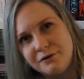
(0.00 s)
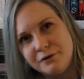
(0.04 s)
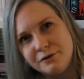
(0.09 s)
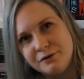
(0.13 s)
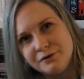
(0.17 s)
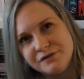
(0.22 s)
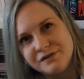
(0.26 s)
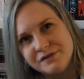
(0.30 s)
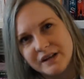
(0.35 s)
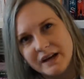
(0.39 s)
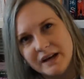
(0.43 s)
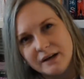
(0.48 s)

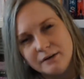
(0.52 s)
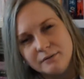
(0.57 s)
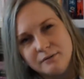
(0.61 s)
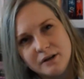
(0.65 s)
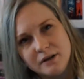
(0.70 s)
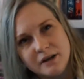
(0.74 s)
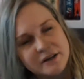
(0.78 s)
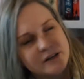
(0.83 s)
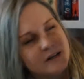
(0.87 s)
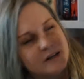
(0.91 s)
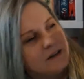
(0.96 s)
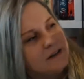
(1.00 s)
first
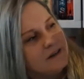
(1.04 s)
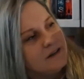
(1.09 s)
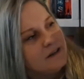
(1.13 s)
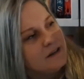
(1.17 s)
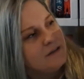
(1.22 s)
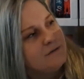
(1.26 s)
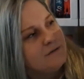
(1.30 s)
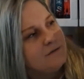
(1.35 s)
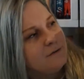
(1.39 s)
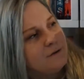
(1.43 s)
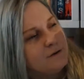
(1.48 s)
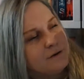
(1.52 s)
outline I
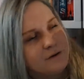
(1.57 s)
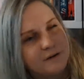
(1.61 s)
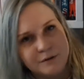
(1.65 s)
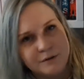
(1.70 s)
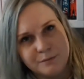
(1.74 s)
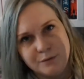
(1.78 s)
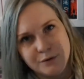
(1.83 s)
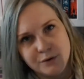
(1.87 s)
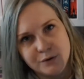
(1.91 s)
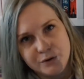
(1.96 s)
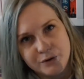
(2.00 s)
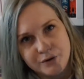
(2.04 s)
did for the
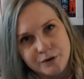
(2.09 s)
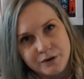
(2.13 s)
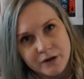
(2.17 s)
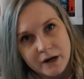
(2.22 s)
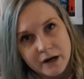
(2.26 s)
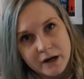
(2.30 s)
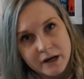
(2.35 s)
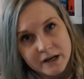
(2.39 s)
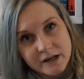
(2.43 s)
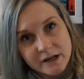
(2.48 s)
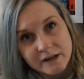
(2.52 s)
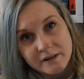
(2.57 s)
book
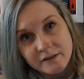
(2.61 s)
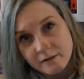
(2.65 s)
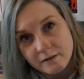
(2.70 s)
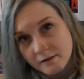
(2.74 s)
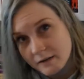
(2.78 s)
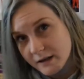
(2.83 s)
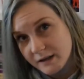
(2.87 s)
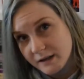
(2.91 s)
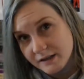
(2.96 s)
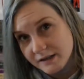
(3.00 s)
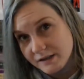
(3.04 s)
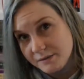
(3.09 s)
Ayarith
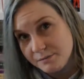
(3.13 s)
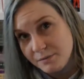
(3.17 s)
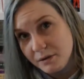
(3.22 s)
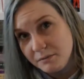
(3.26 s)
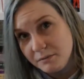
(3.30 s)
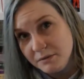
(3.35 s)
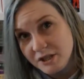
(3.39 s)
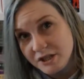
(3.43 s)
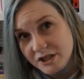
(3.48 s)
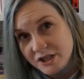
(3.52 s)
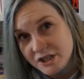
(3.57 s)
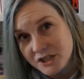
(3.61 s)
that is
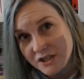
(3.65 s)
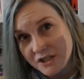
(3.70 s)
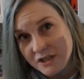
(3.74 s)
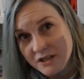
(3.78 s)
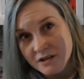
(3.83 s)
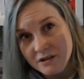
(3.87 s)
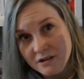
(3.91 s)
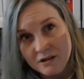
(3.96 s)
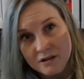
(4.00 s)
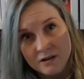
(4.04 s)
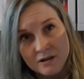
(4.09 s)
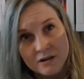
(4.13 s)
published
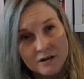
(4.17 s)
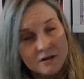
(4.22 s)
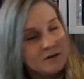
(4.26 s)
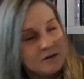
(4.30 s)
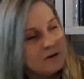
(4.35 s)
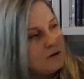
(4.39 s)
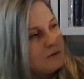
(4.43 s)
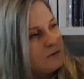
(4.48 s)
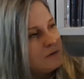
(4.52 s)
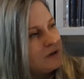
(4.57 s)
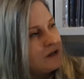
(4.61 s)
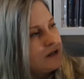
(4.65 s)

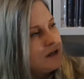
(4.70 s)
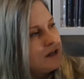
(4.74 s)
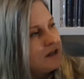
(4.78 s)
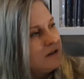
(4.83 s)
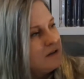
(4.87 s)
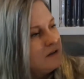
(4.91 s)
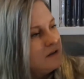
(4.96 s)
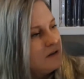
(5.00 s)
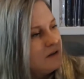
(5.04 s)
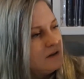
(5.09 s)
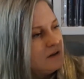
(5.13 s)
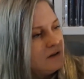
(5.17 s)
already.
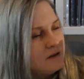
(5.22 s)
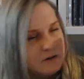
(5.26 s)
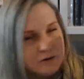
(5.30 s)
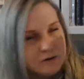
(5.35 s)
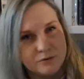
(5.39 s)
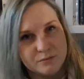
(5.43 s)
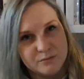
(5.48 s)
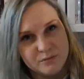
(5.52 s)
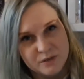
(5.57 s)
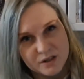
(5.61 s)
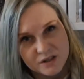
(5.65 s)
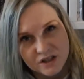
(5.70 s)

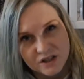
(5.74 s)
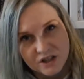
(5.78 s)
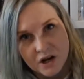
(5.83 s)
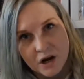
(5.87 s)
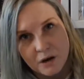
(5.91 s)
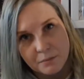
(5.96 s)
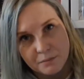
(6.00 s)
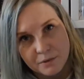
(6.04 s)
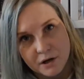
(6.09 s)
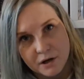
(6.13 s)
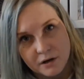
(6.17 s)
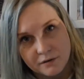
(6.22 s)
Or it's a
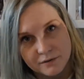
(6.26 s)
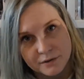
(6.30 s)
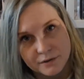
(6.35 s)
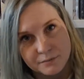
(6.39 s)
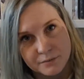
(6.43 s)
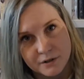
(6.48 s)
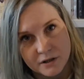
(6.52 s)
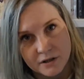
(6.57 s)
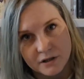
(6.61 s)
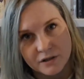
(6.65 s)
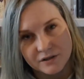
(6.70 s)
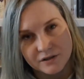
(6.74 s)
copy of
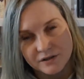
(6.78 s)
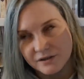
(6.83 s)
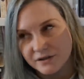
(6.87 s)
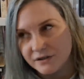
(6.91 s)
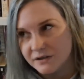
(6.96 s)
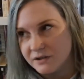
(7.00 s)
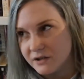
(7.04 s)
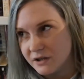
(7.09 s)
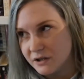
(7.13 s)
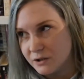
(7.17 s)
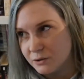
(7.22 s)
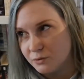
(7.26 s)
it because
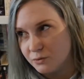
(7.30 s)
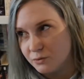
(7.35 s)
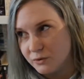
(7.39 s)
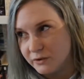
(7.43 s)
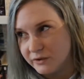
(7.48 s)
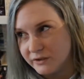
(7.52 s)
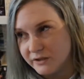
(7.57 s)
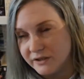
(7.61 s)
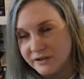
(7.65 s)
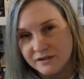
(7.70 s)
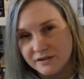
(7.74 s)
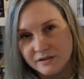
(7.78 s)
the other
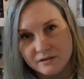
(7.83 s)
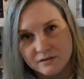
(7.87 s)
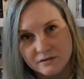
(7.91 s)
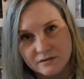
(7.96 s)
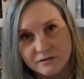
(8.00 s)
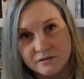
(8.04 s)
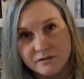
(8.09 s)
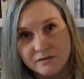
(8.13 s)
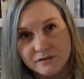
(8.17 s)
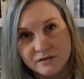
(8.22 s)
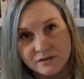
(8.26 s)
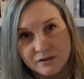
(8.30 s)
one is
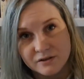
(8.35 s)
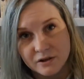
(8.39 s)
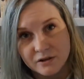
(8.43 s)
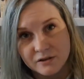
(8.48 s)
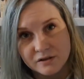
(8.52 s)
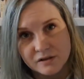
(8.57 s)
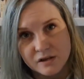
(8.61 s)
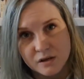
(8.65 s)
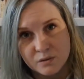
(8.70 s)
stuck